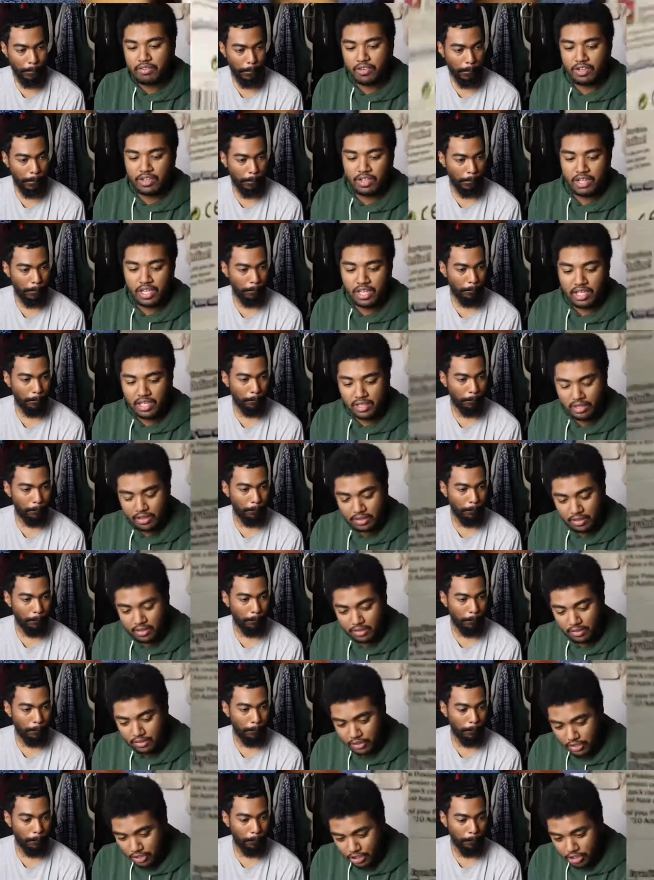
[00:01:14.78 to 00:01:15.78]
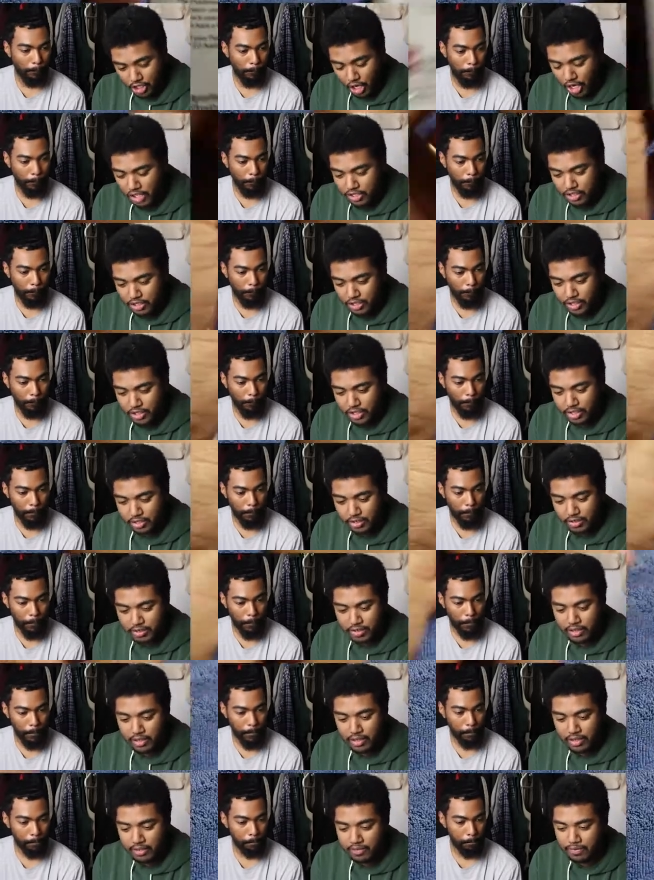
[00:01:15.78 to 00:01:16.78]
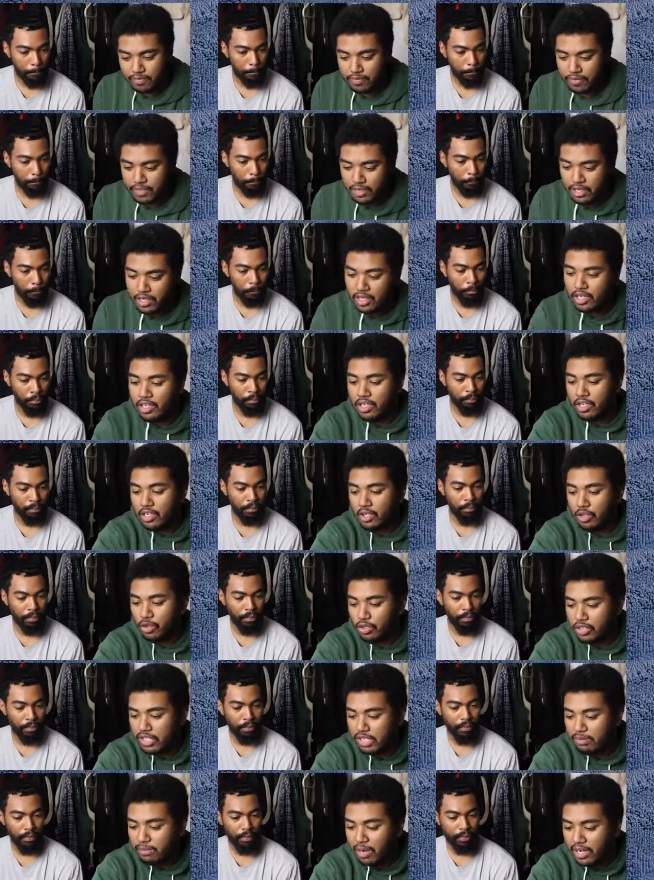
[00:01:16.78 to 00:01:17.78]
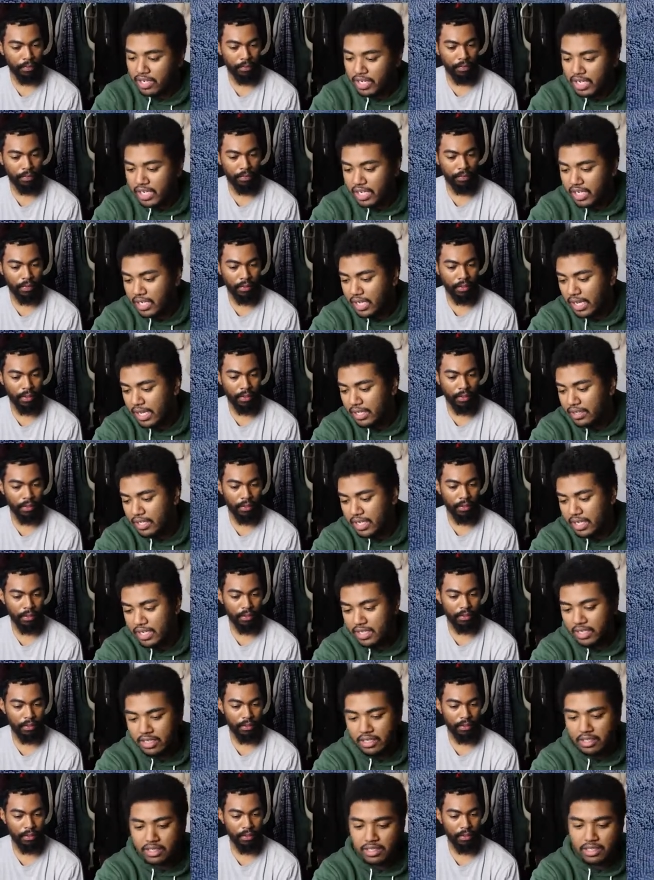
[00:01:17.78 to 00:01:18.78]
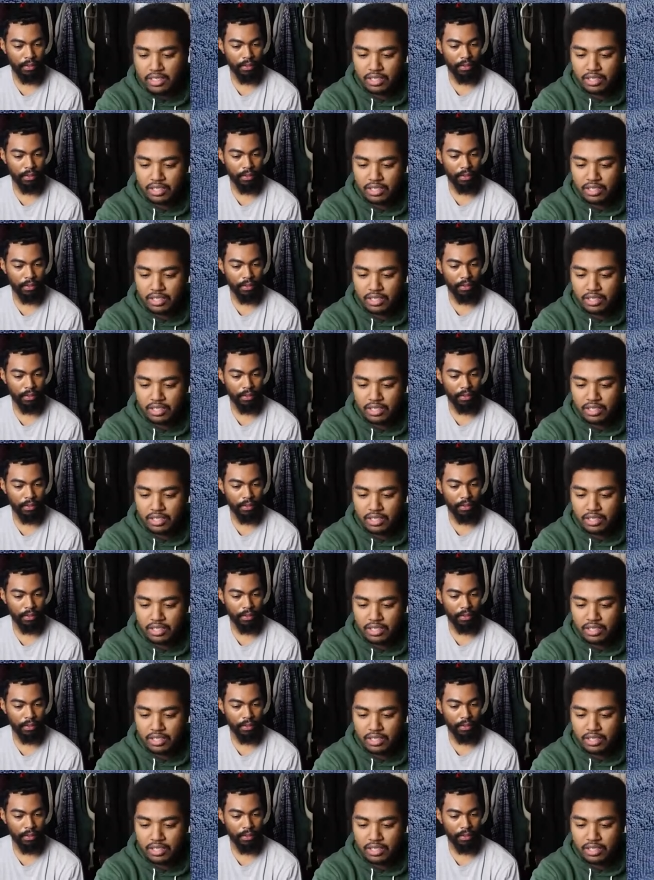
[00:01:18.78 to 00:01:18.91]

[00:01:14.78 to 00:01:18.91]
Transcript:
Speaker 1: for the Charizard or the Golden Monkey. And then,